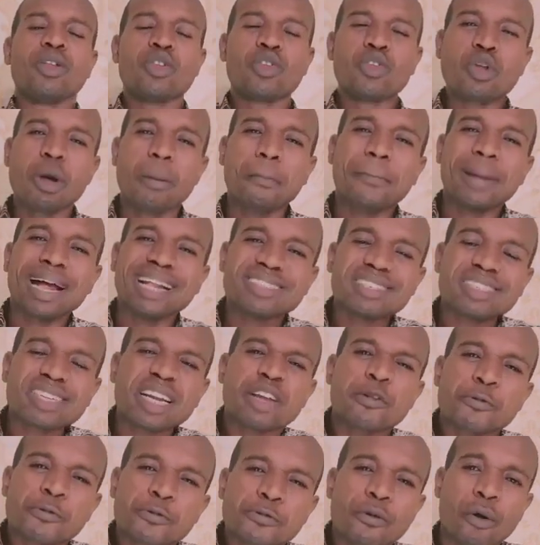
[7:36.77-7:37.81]
Number
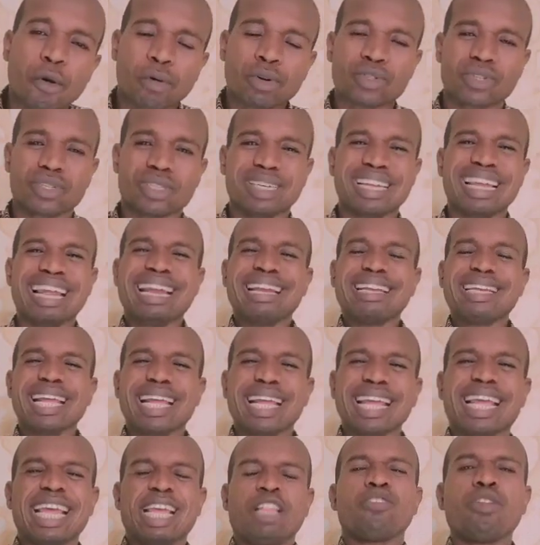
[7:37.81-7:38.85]
three force in
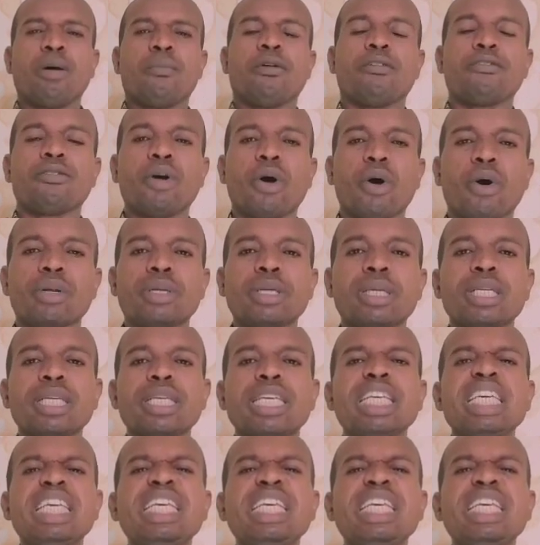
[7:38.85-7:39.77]
the kingdom of God